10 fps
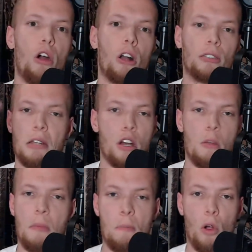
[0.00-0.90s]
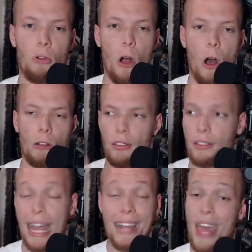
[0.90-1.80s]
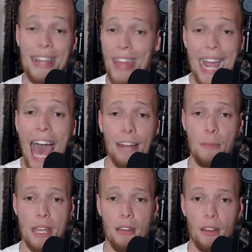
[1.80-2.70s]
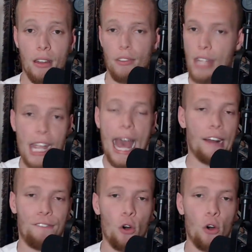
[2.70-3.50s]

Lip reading: wrong. They couldn't have been more wrong. They had me. They kind of